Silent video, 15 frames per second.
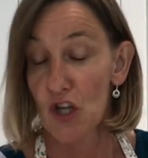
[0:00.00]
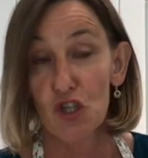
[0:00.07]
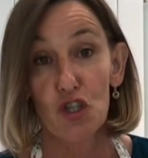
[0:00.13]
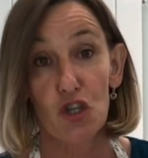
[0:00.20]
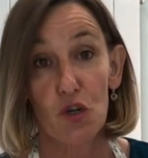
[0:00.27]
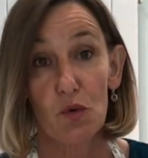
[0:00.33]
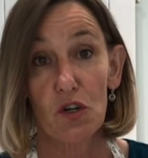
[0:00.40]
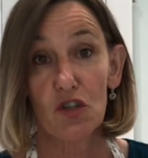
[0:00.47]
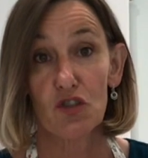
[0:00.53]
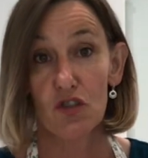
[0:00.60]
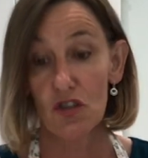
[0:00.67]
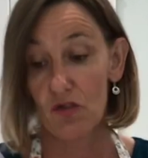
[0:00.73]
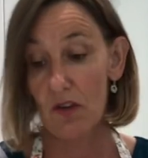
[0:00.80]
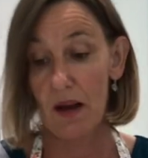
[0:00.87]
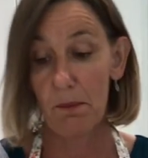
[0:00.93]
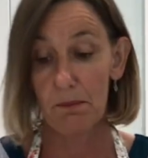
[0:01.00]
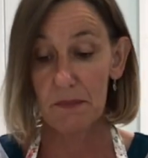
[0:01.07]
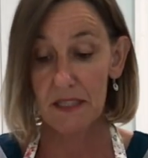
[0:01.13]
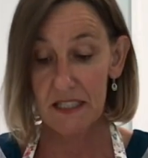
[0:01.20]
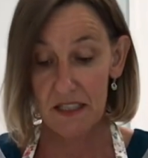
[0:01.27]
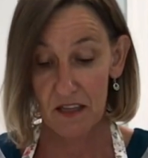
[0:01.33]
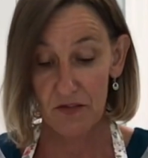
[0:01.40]
200
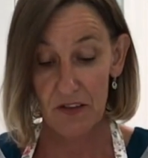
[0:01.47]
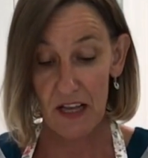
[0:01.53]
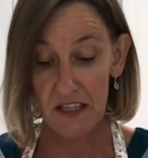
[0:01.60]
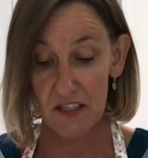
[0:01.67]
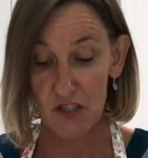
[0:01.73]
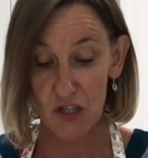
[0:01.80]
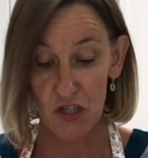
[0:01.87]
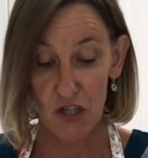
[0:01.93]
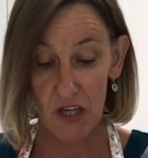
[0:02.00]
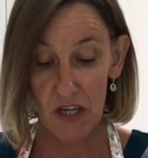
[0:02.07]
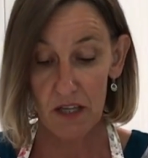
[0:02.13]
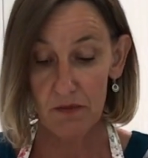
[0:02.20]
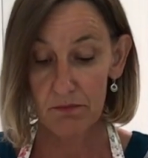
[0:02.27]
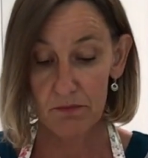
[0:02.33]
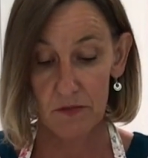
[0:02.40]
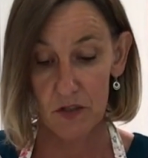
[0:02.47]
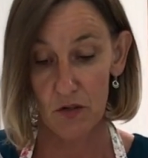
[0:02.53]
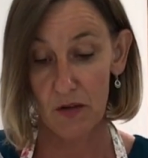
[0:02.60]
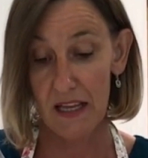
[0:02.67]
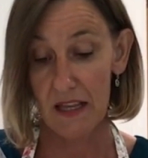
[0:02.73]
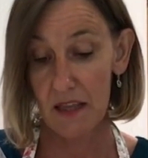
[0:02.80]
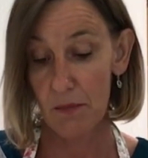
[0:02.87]
grams of caster sugar, so
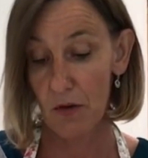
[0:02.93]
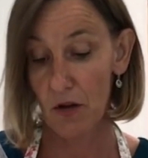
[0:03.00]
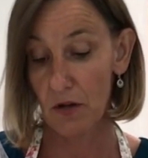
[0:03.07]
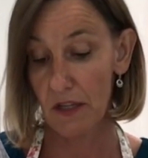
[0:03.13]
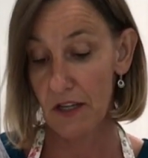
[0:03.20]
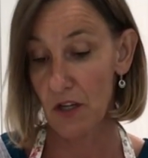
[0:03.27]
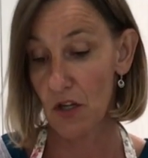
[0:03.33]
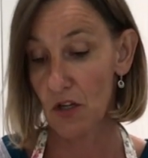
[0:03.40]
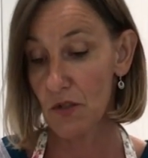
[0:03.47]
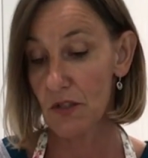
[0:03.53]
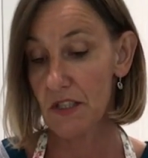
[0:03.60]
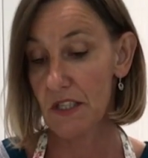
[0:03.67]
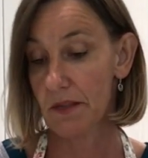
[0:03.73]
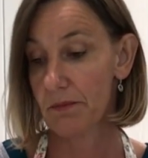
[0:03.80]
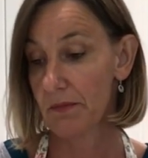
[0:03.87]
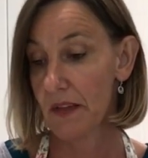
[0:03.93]
in the bowl it goes.